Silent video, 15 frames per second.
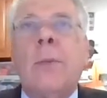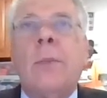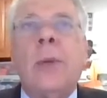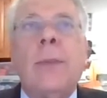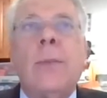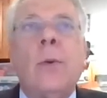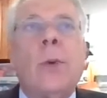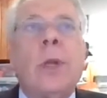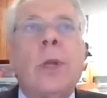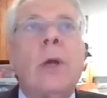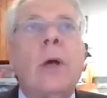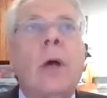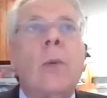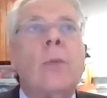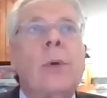people would
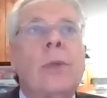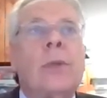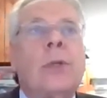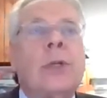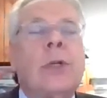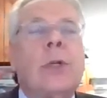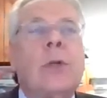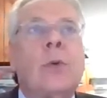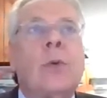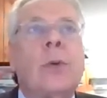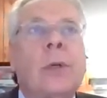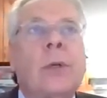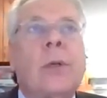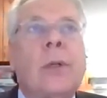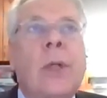come with
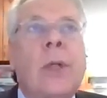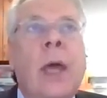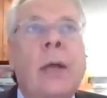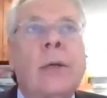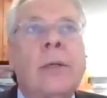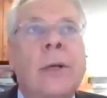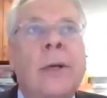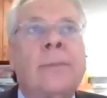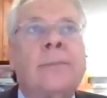children that